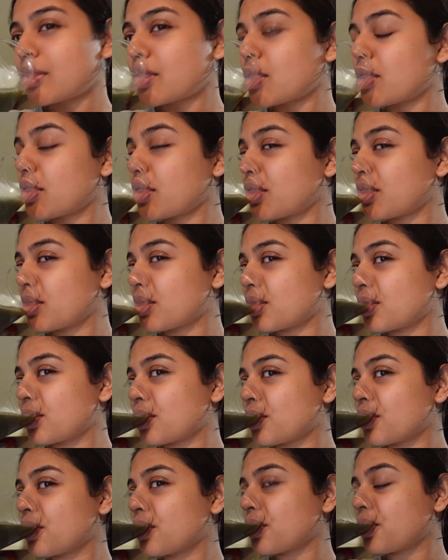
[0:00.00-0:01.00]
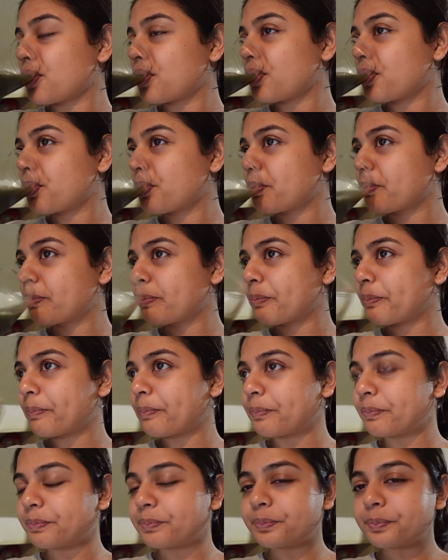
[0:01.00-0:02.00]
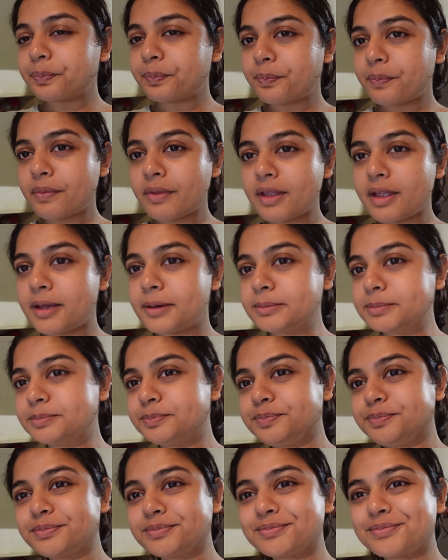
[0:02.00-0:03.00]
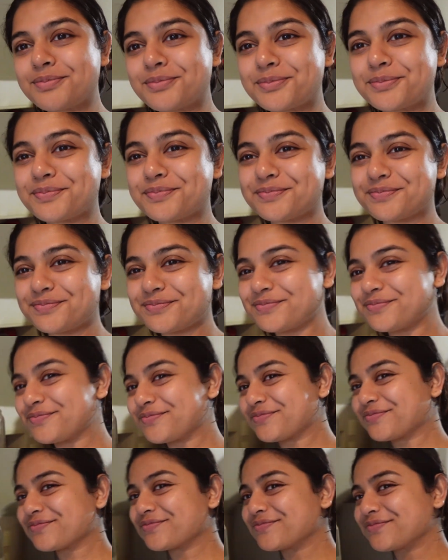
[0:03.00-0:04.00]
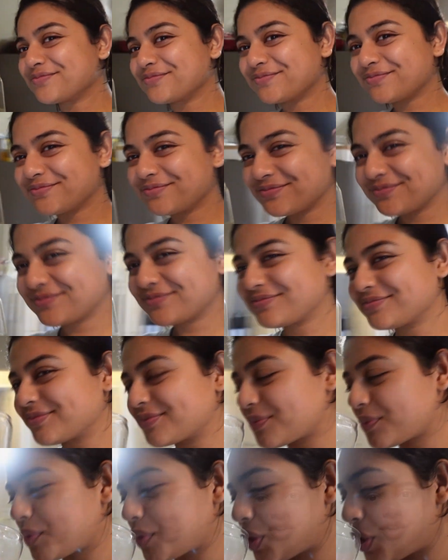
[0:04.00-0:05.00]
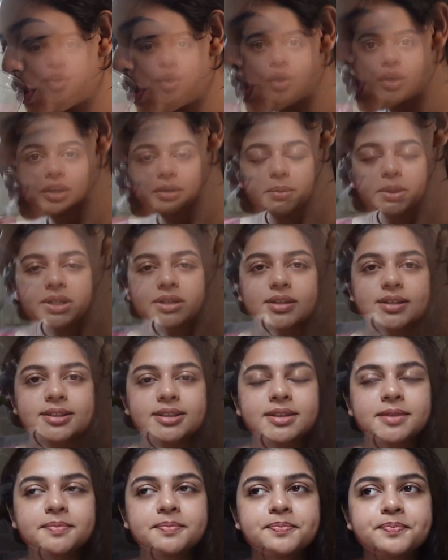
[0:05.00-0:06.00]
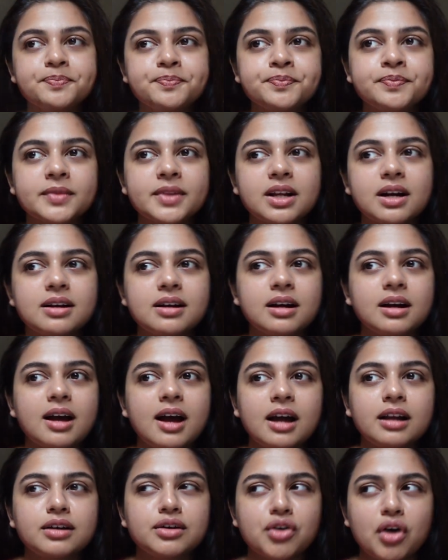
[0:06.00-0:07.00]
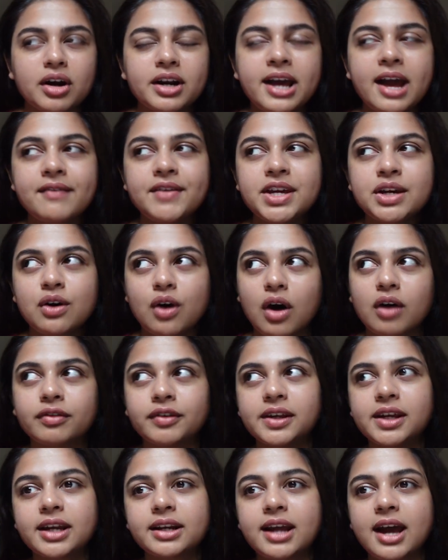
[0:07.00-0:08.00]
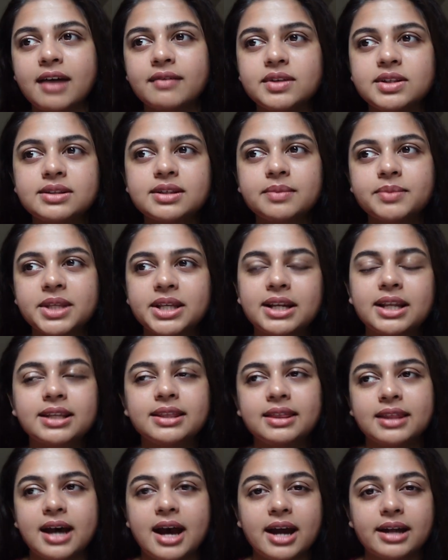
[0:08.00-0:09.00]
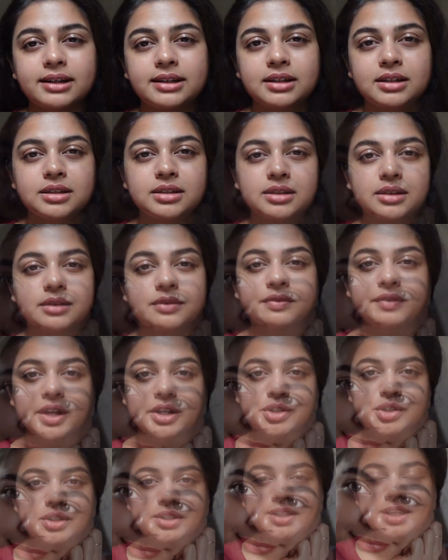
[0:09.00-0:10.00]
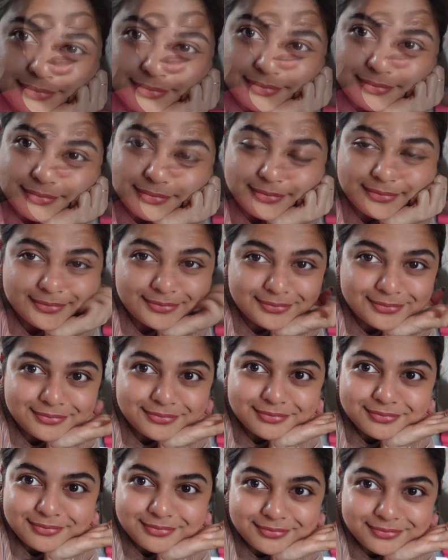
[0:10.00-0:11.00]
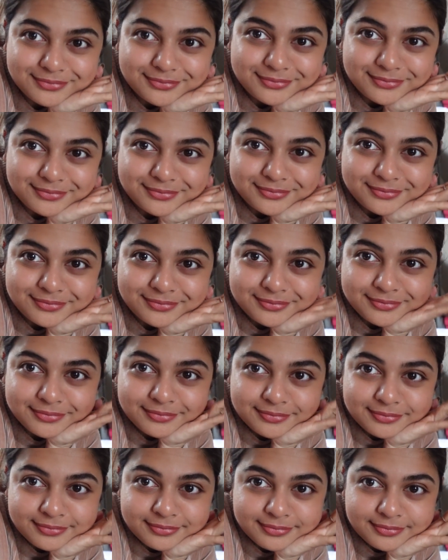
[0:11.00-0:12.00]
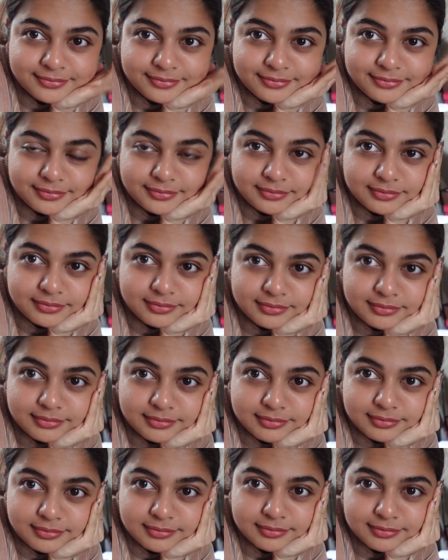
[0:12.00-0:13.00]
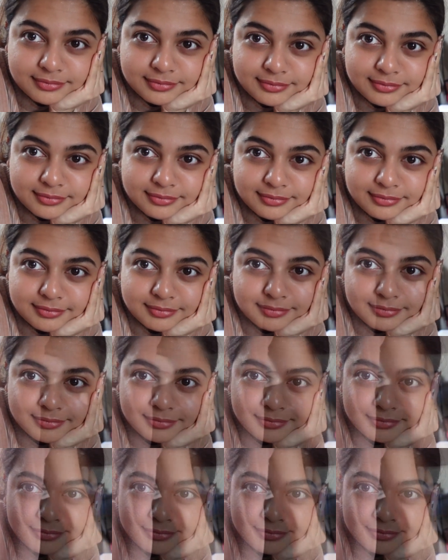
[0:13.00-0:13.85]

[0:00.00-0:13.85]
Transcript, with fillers: from Farm Boy. So that was my like tiny gut refreshing moment, which I really enjoyed, because not having coffee and having something like that to refresh yourself is so good. And after my presentation, of course,